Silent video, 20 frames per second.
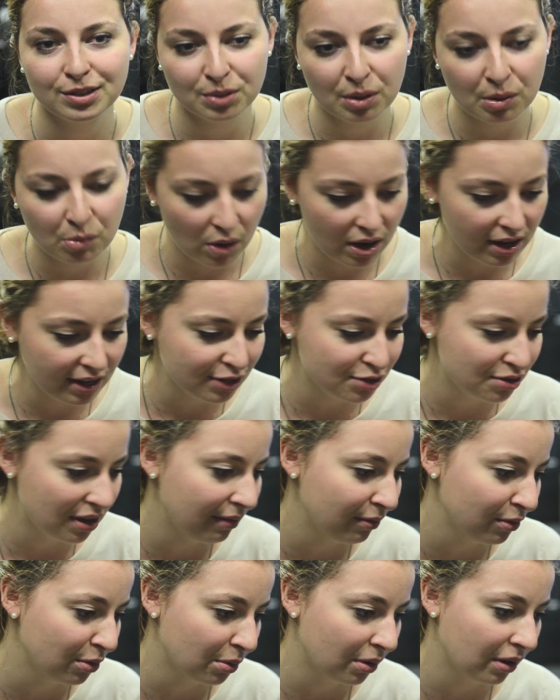So I wanted to
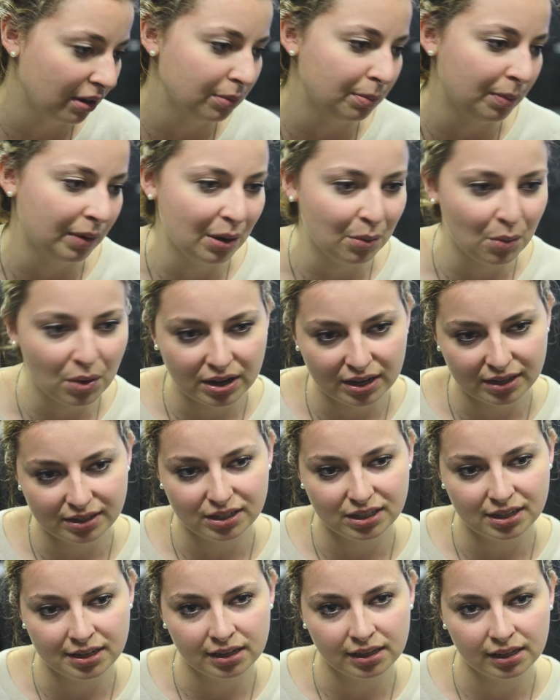travel the world, but I wanted
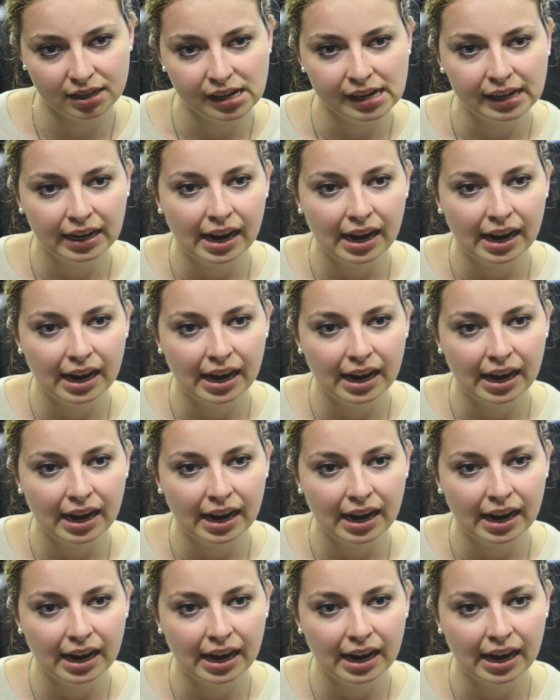to